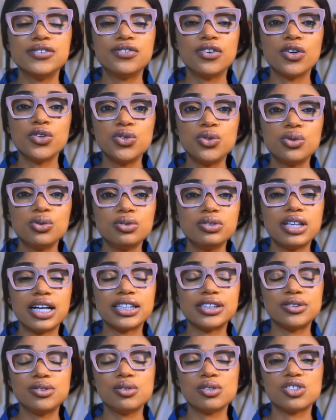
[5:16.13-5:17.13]
For you
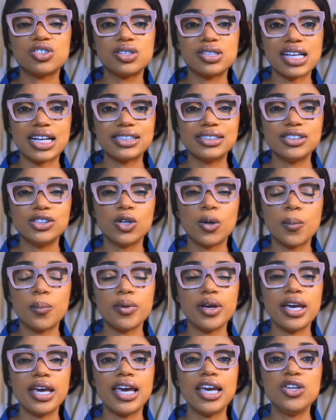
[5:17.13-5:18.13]
that you're starting up
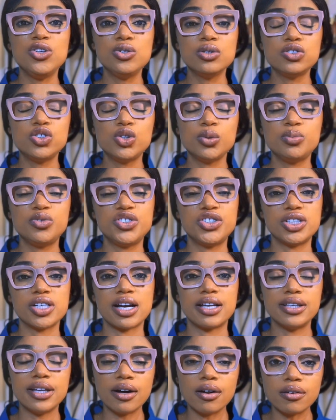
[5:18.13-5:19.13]
a YouTube
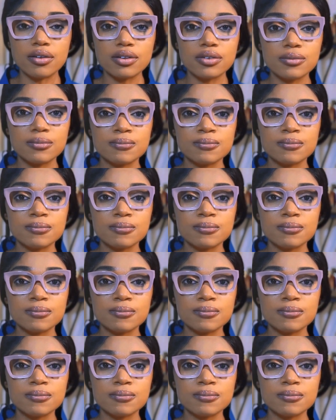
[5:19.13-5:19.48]
channel